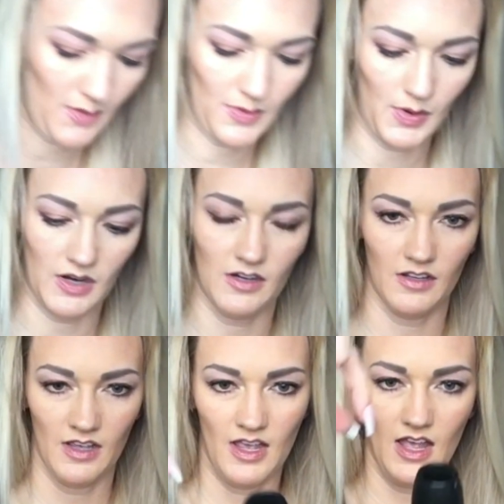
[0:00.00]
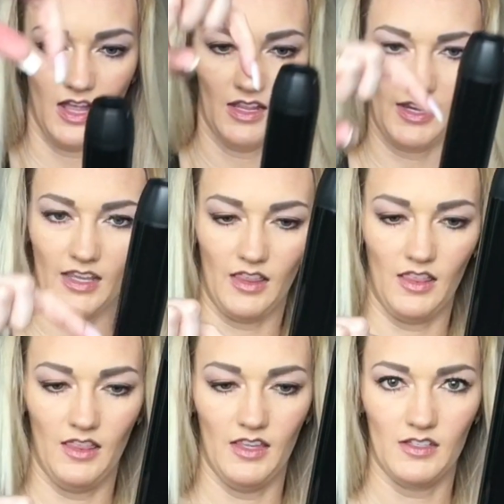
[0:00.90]
come apart like
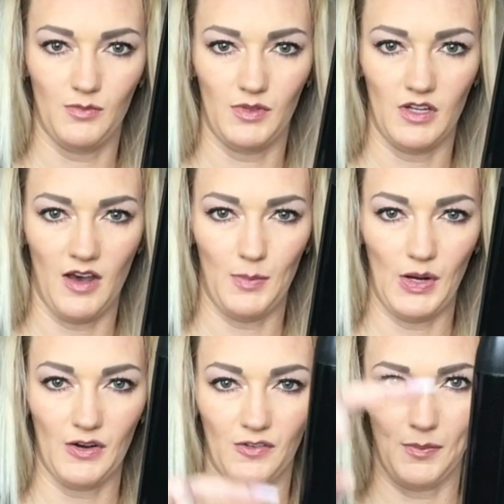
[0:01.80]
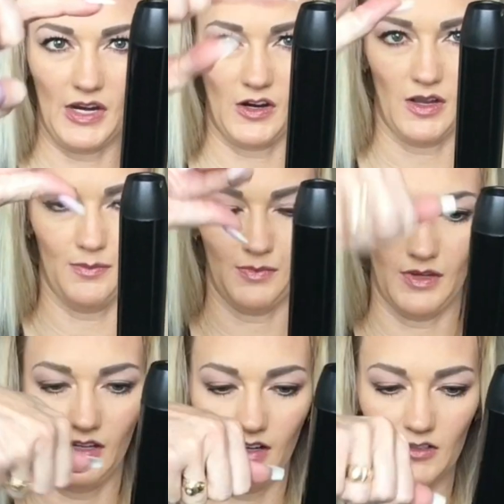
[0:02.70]
this top part from here up.
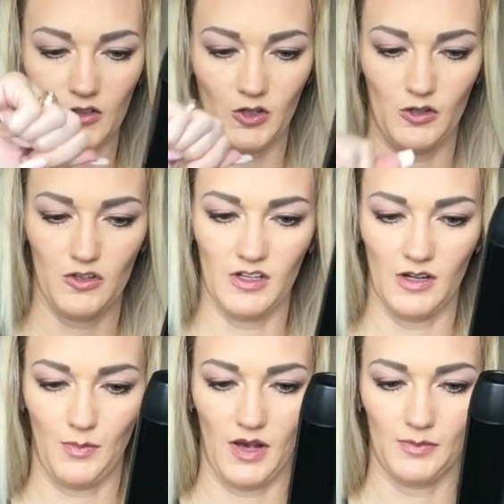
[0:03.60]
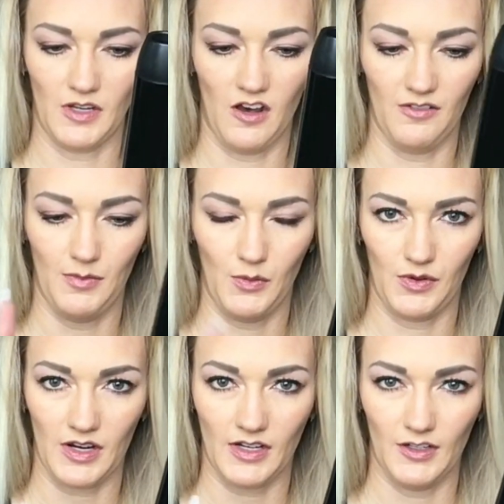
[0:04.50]
It unscrews and it pops off, but
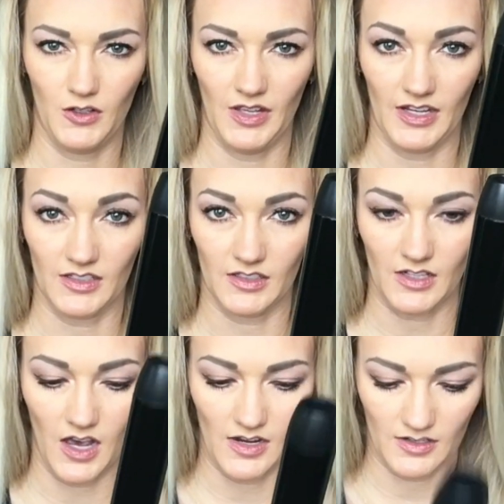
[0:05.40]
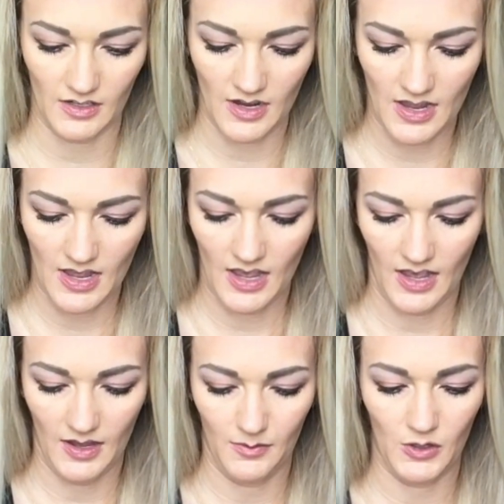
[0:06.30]
we're not going to do that because it's hot.
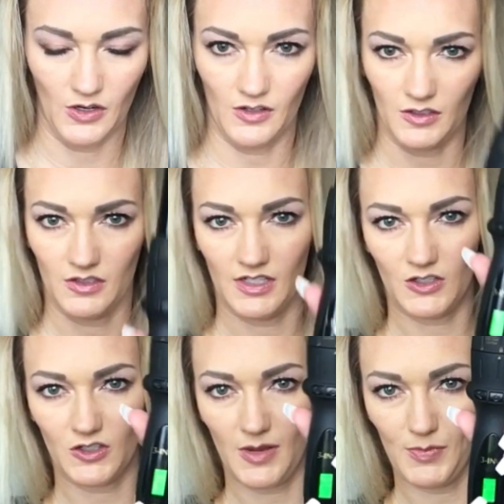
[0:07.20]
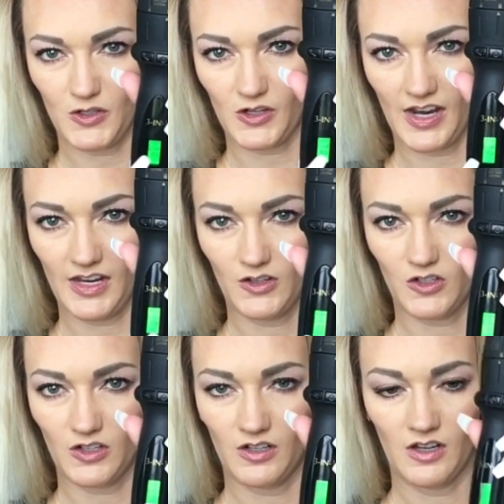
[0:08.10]
You can also set your temperature
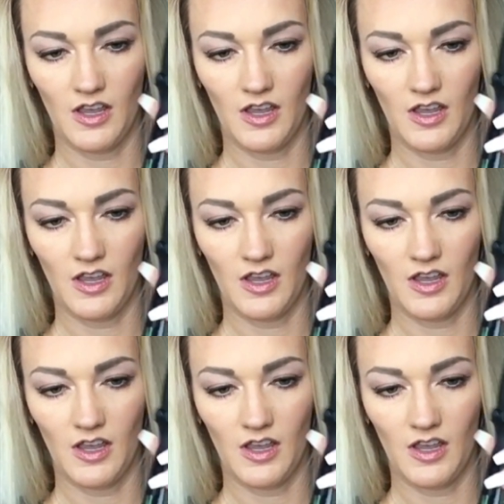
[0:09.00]
gauge.